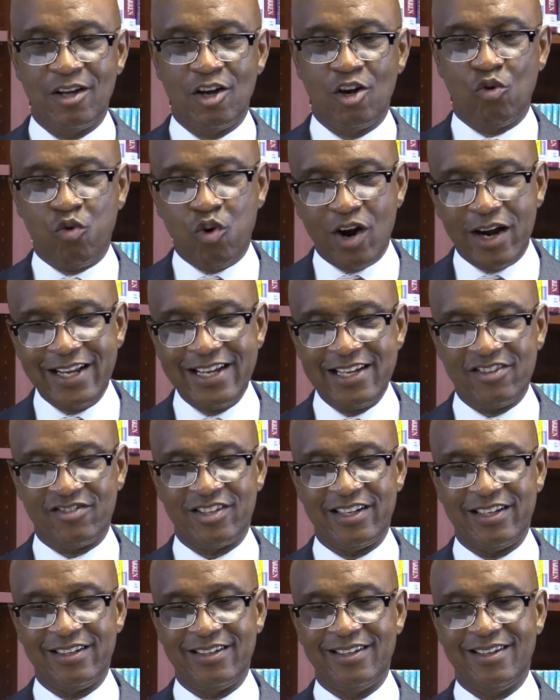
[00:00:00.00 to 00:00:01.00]
What is
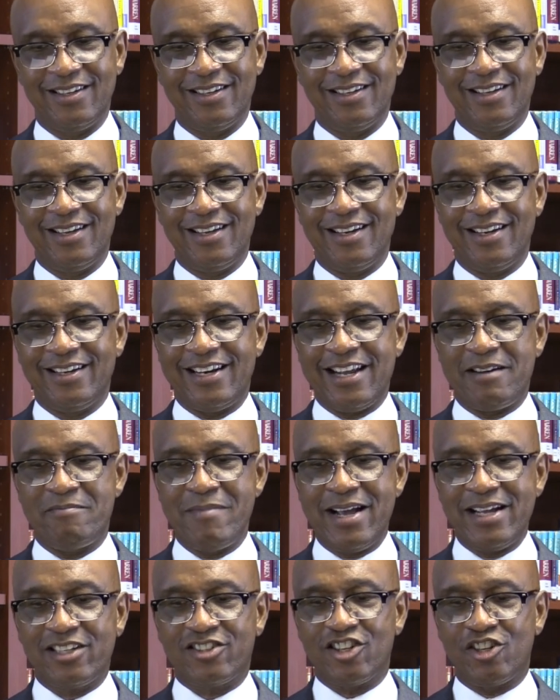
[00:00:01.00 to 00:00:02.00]
it that
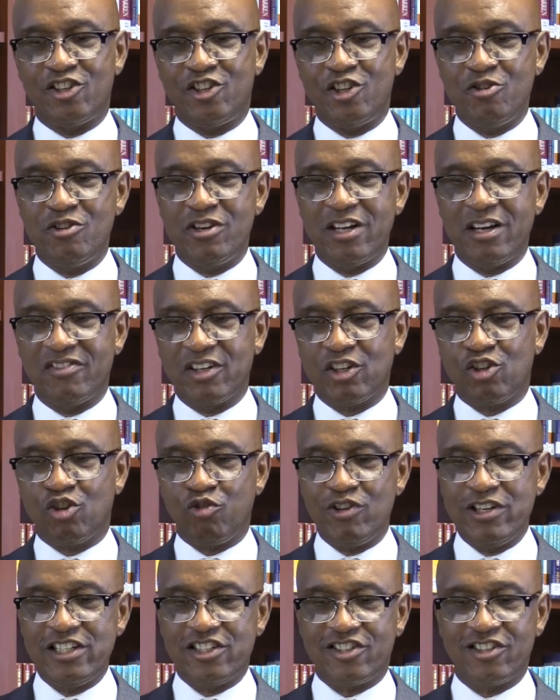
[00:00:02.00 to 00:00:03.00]
makes the duty of a
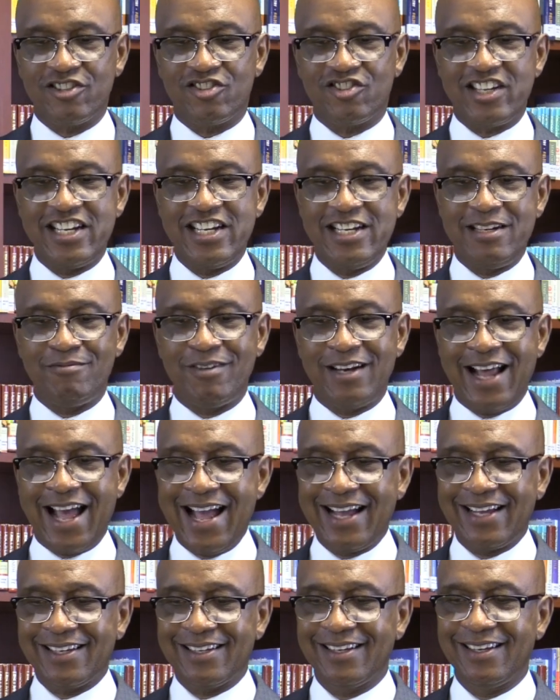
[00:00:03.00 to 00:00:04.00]
Christian seem
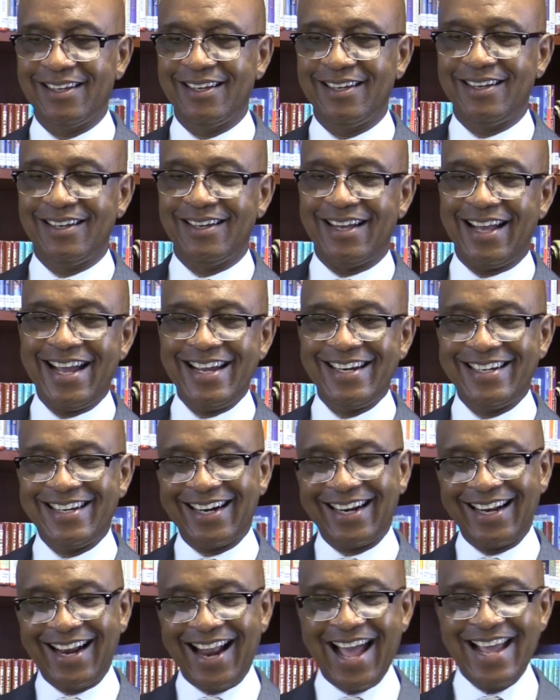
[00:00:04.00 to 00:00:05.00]
like a
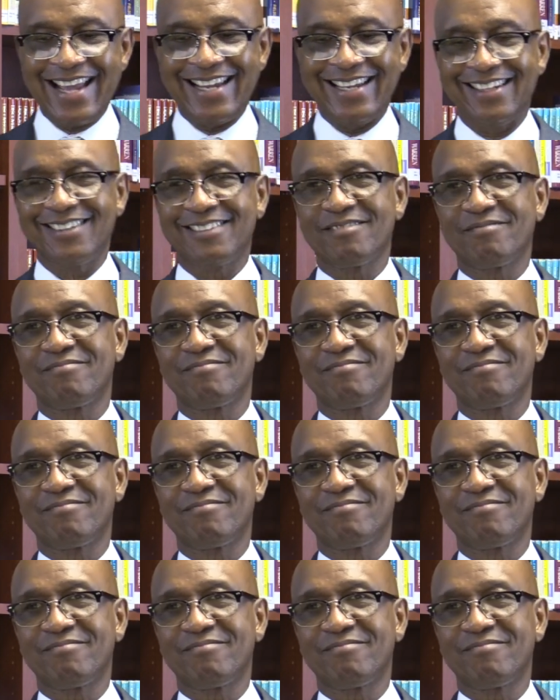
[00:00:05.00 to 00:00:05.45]
delight?